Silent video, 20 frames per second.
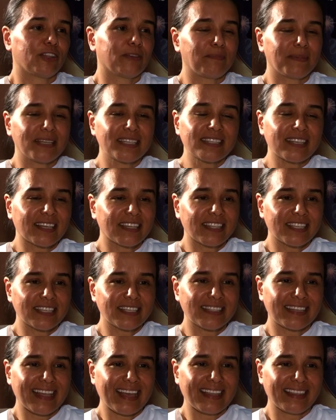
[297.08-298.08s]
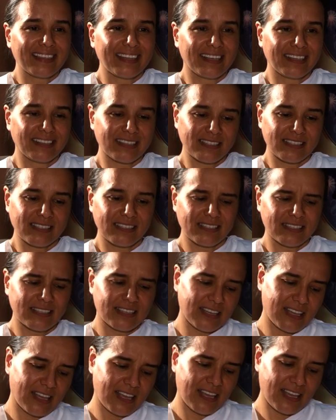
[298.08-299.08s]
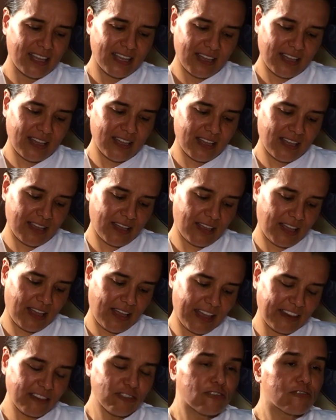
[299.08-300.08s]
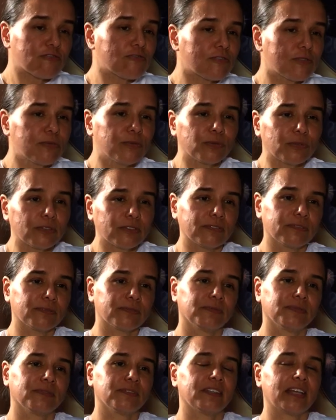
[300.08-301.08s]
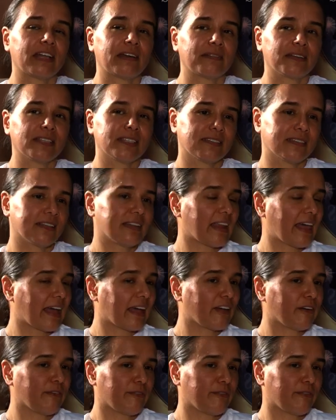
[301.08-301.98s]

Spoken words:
the misunderstandings, at the root, there is a lack